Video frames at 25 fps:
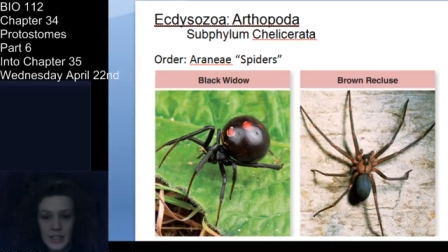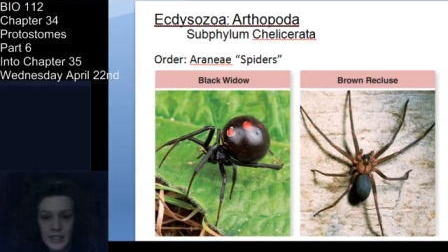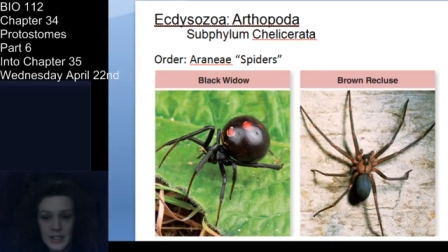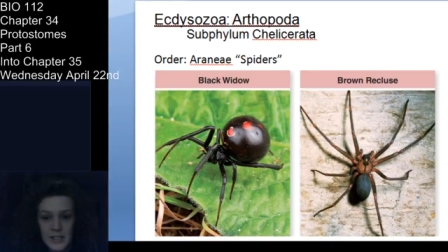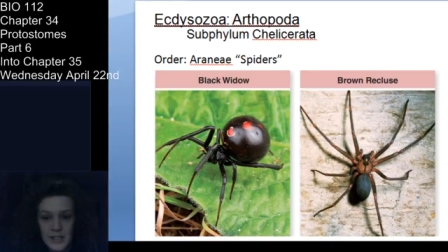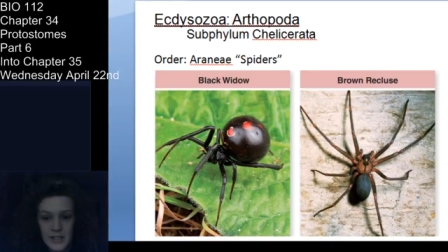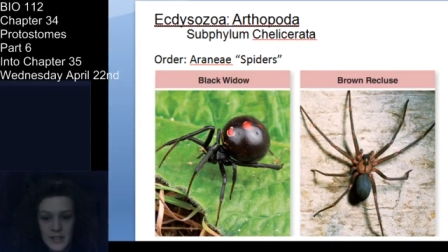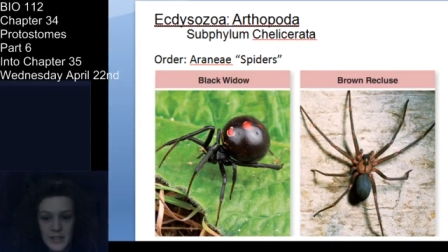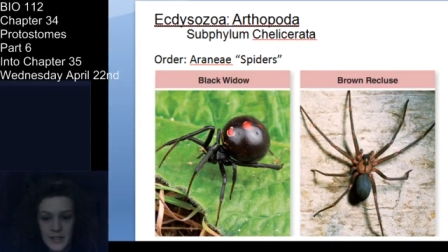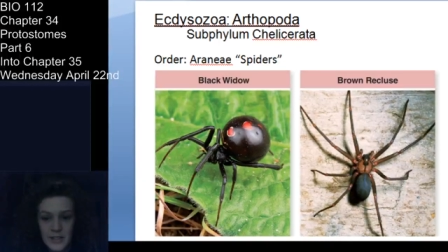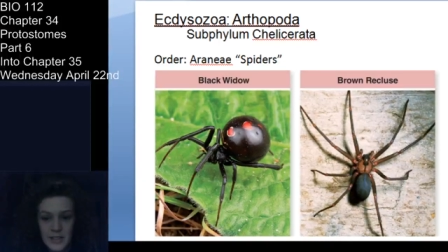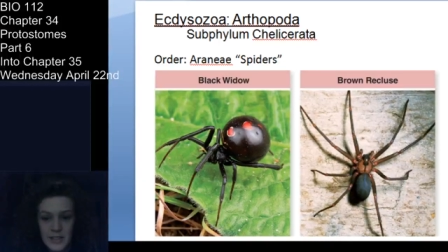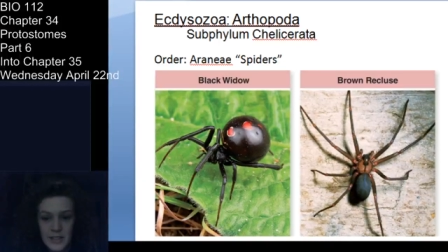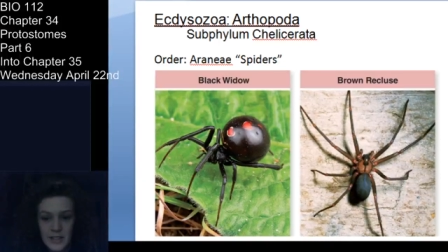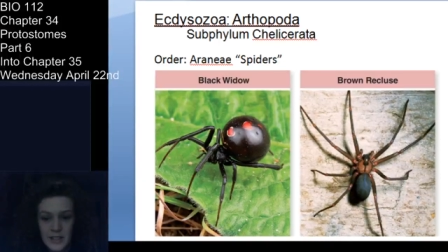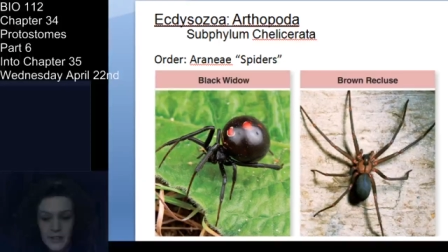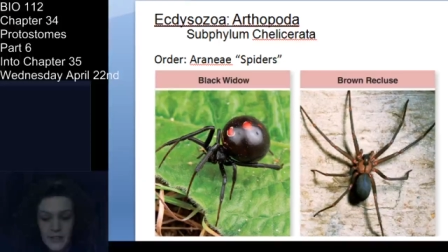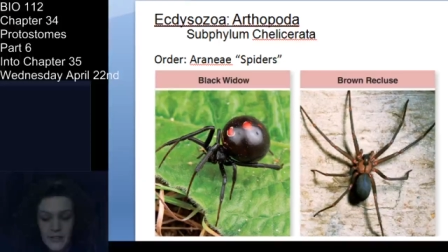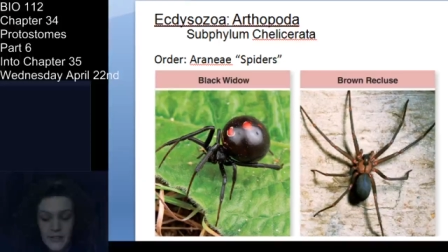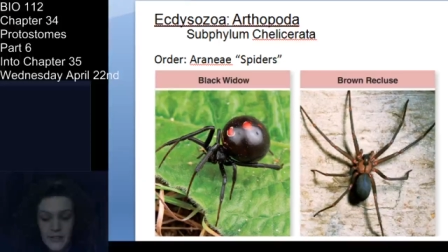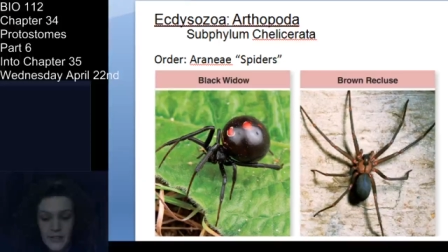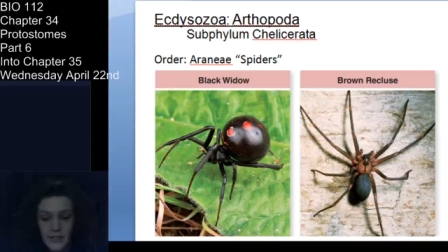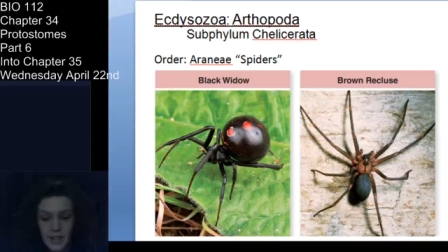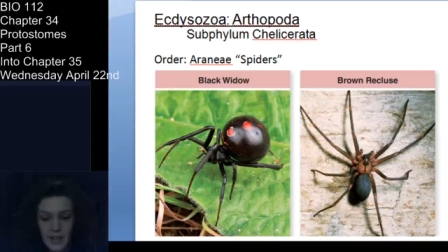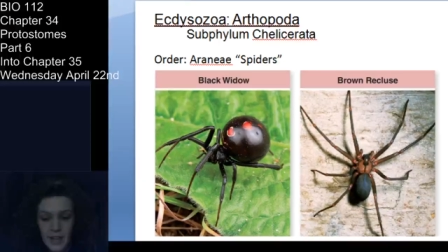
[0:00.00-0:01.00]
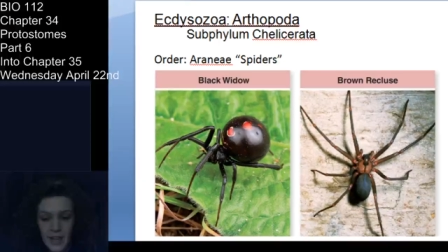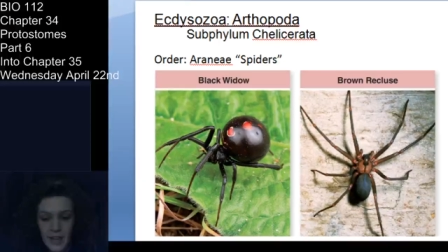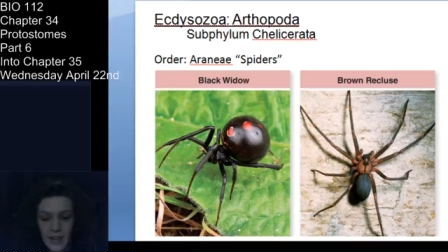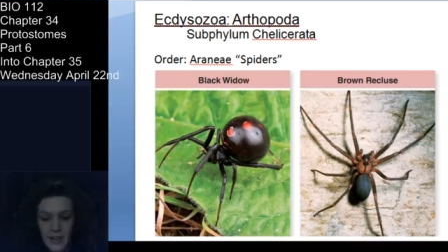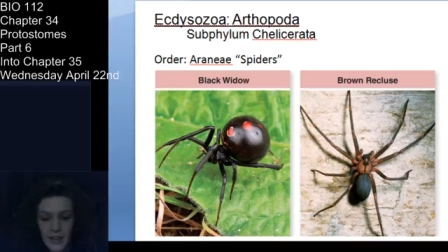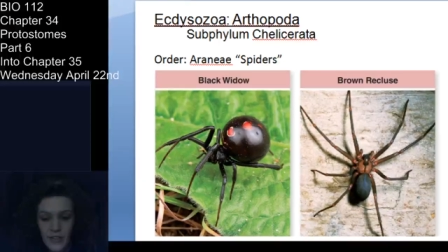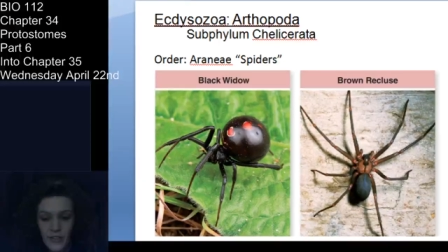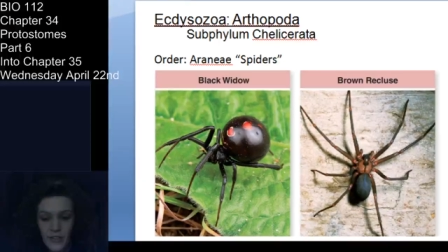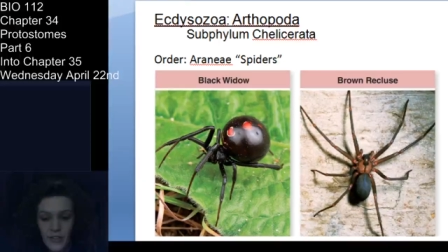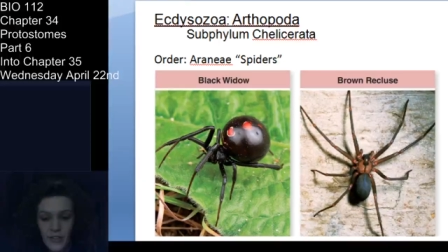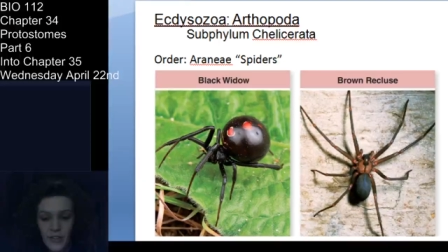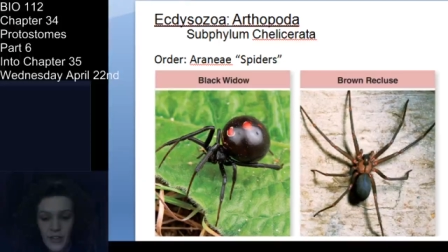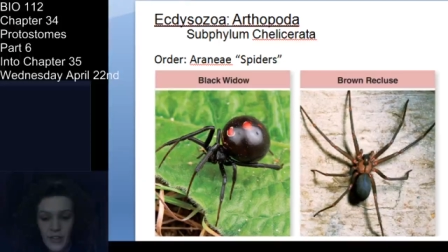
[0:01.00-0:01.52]
chelicerae, their
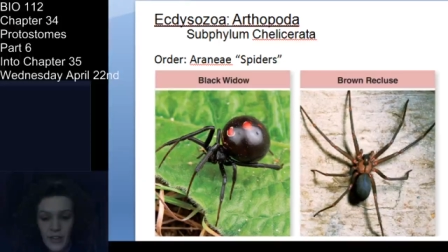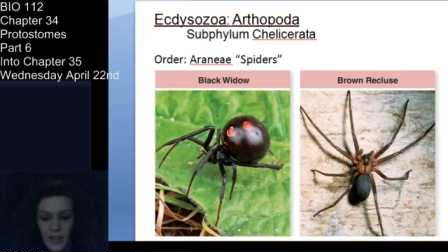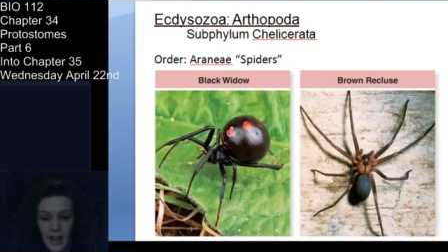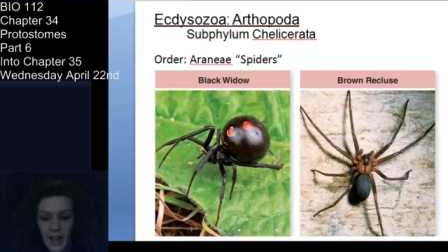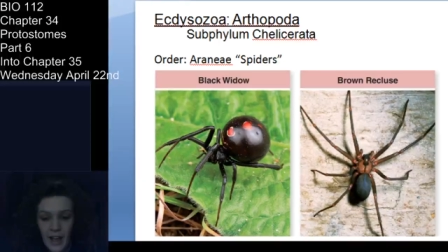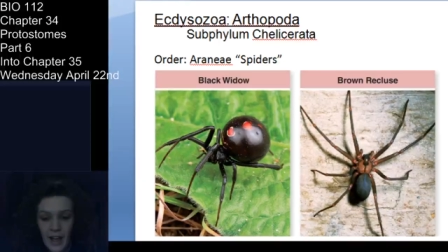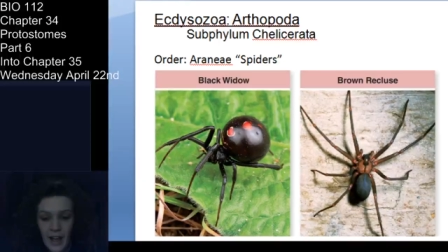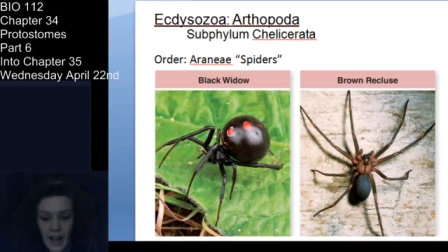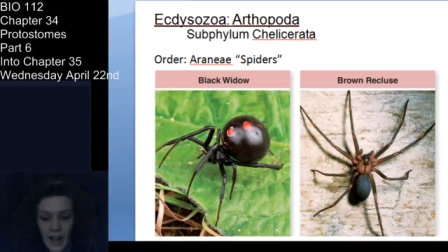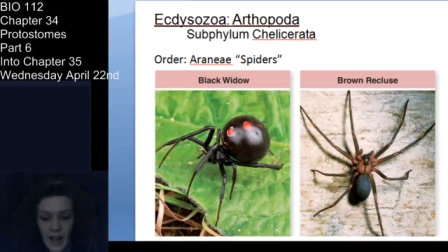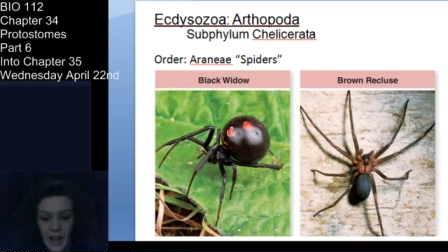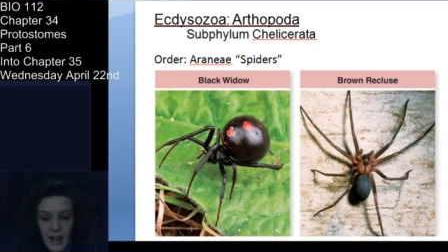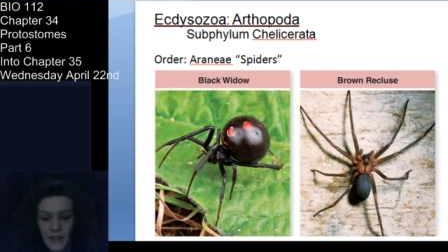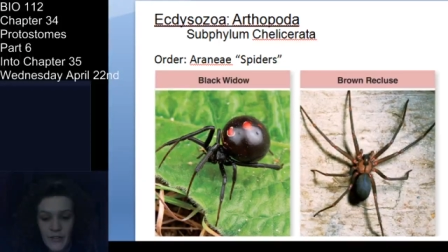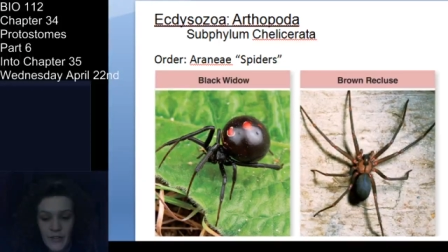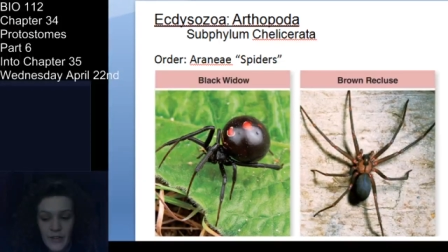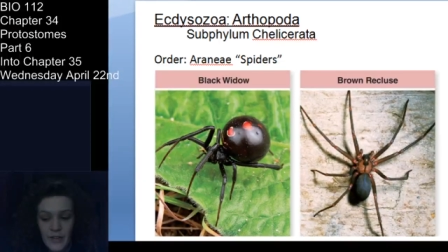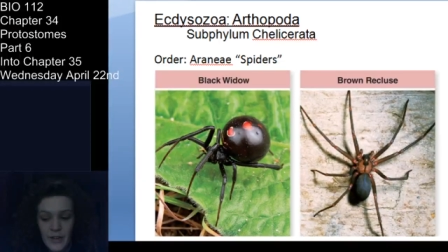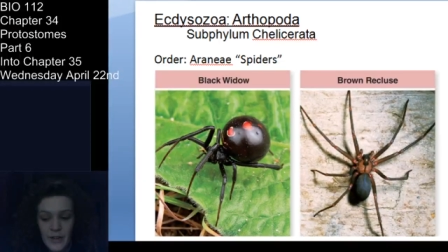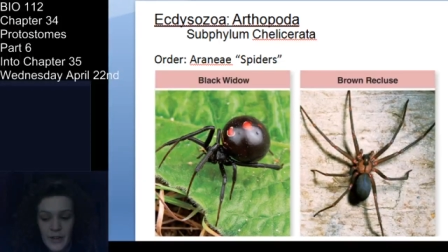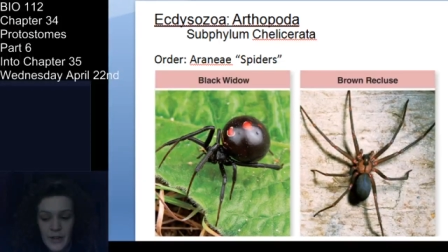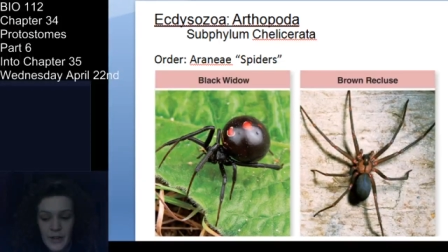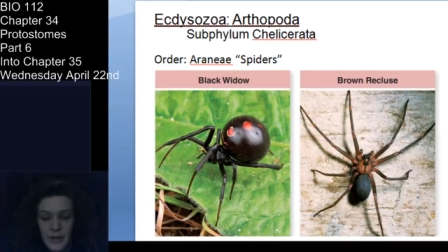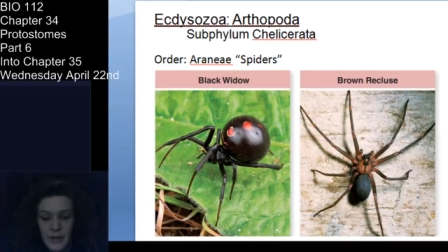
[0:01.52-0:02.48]
fangs, they have